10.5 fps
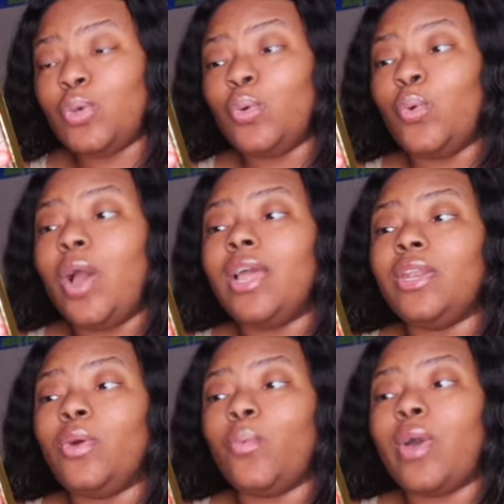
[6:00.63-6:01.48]
to
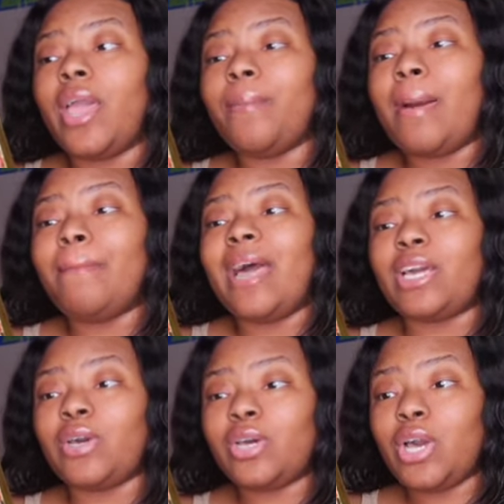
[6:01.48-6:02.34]
Dwayne my,
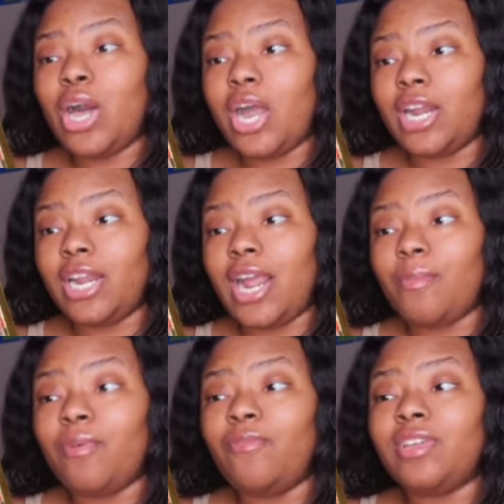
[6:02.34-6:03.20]
Michael Carter.
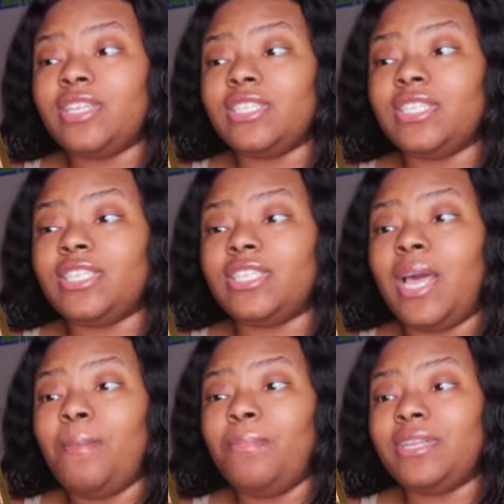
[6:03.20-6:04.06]
I'm offending these
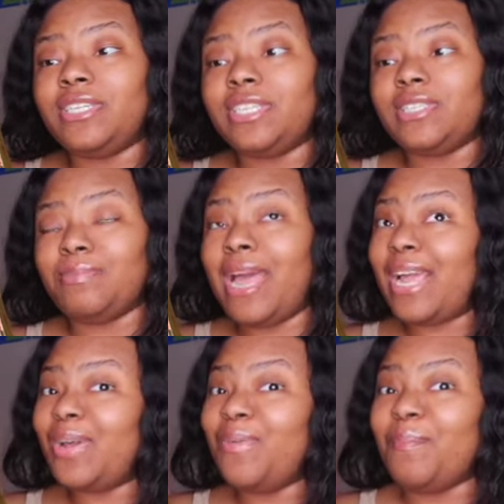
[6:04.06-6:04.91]
dumb bitches, Michael